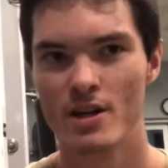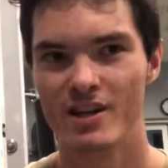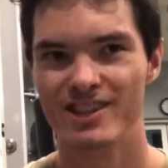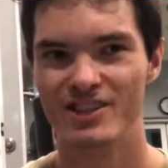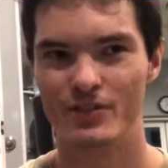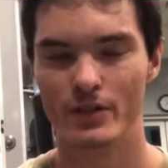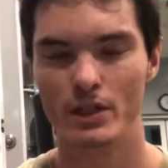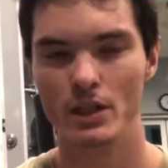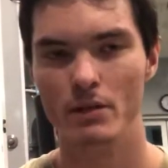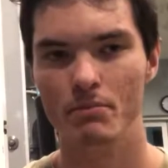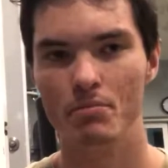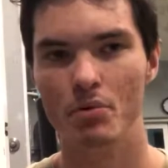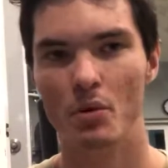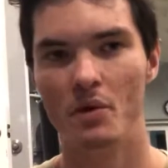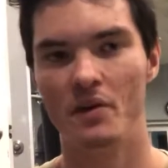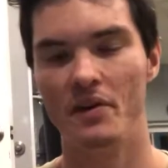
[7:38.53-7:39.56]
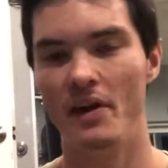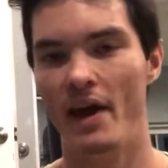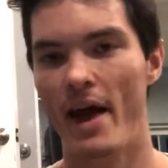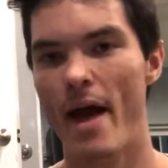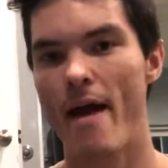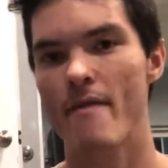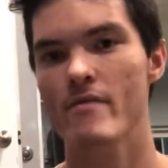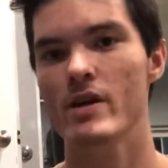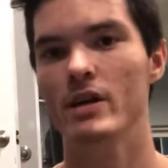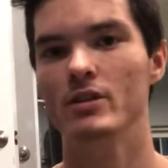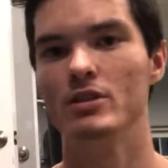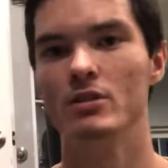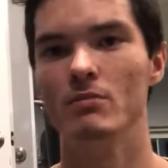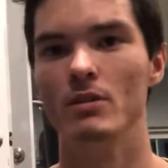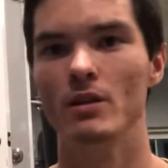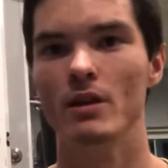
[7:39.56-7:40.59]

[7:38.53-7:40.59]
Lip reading: It's very important to have that to me.